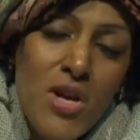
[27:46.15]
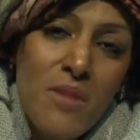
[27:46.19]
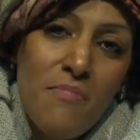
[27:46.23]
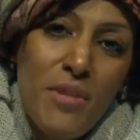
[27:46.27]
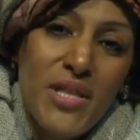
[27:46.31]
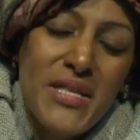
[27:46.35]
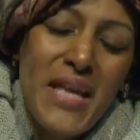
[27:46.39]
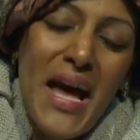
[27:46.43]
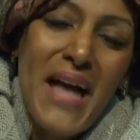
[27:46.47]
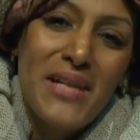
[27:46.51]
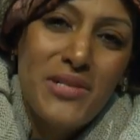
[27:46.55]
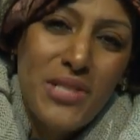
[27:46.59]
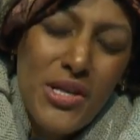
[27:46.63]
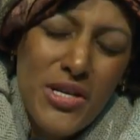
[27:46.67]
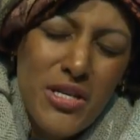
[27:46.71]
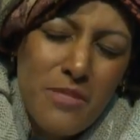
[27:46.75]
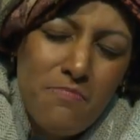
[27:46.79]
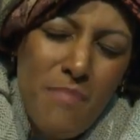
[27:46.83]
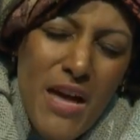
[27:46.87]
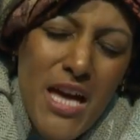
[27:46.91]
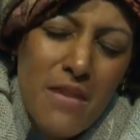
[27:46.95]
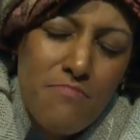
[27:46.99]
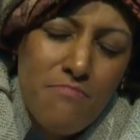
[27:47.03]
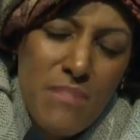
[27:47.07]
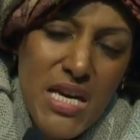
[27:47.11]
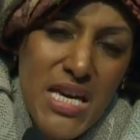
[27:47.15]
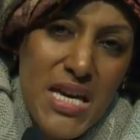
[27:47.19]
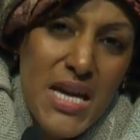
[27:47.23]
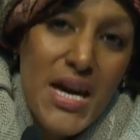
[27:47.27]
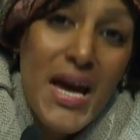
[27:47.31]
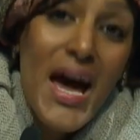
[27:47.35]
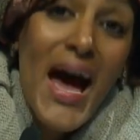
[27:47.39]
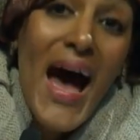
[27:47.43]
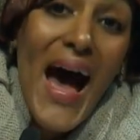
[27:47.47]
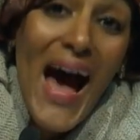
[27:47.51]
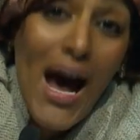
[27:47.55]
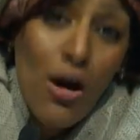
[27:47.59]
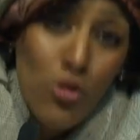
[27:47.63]
but that just makes
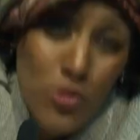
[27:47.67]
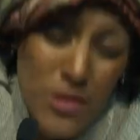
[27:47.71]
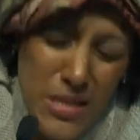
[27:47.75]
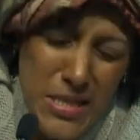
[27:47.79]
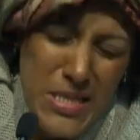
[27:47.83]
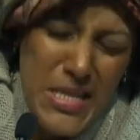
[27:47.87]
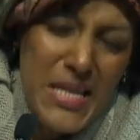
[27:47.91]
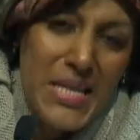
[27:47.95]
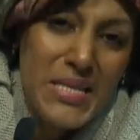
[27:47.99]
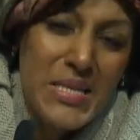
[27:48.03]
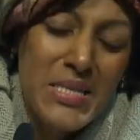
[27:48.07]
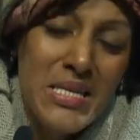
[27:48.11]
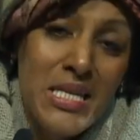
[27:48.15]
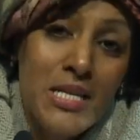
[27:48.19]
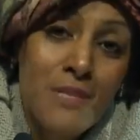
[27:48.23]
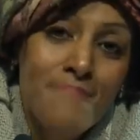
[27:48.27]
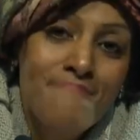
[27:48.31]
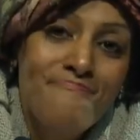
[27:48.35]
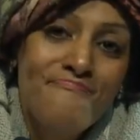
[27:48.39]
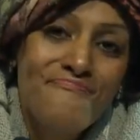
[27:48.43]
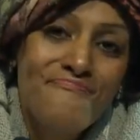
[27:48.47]
me houseless.